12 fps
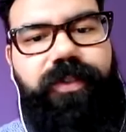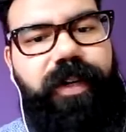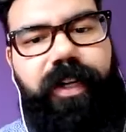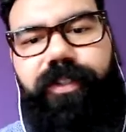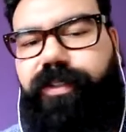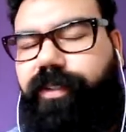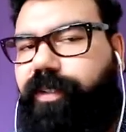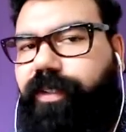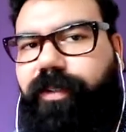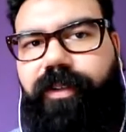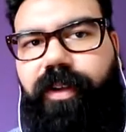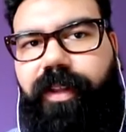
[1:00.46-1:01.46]

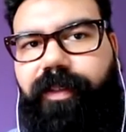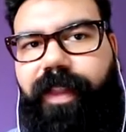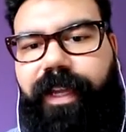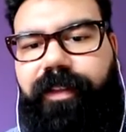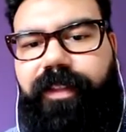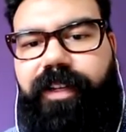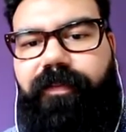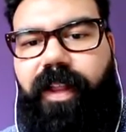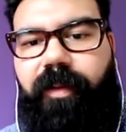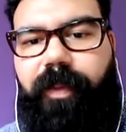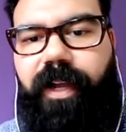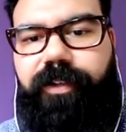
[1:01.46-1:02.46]
structured like the
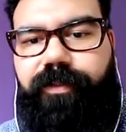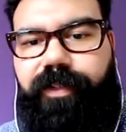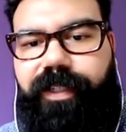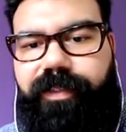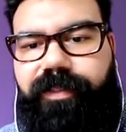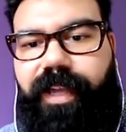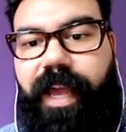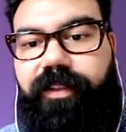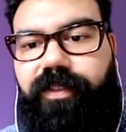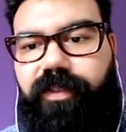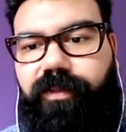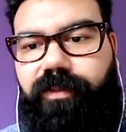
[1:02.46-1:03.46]
developed countries
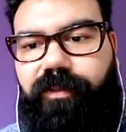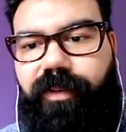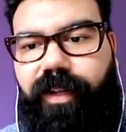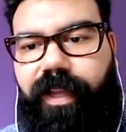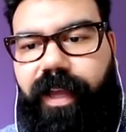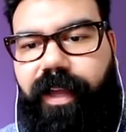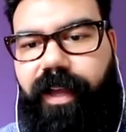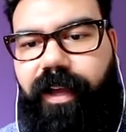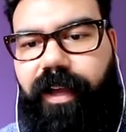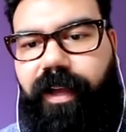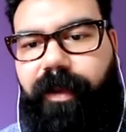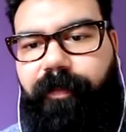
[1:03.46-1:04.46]

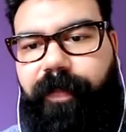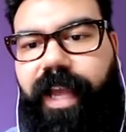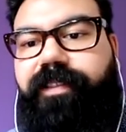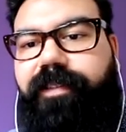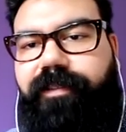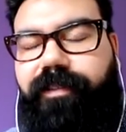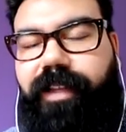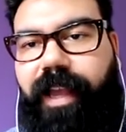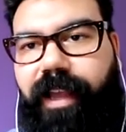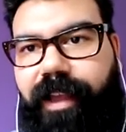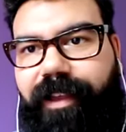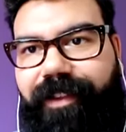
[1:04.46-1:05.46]
um, as
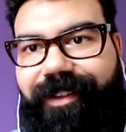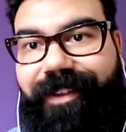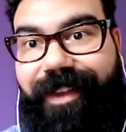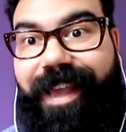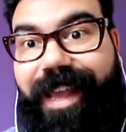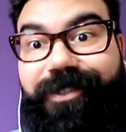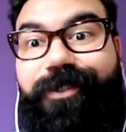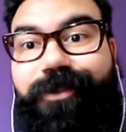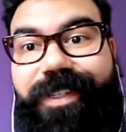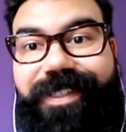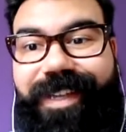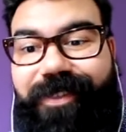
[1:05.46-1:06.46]
as
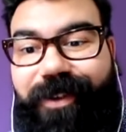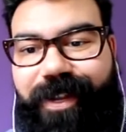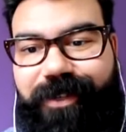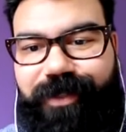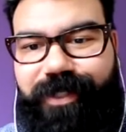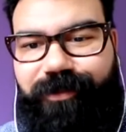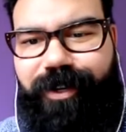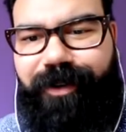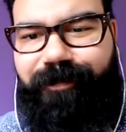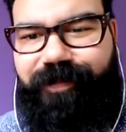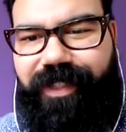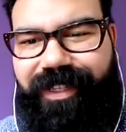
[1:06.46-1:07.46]
soon as the other countries
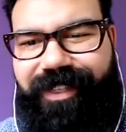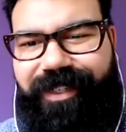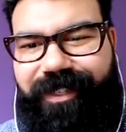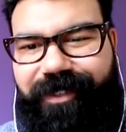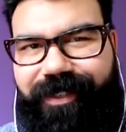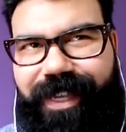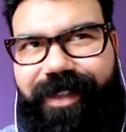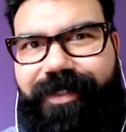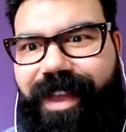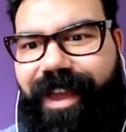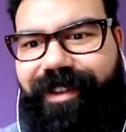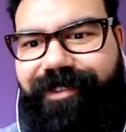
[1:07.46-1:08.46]
were. In
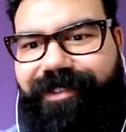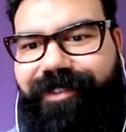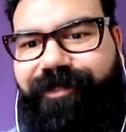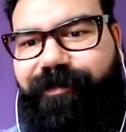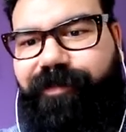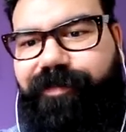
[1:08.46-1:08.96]
that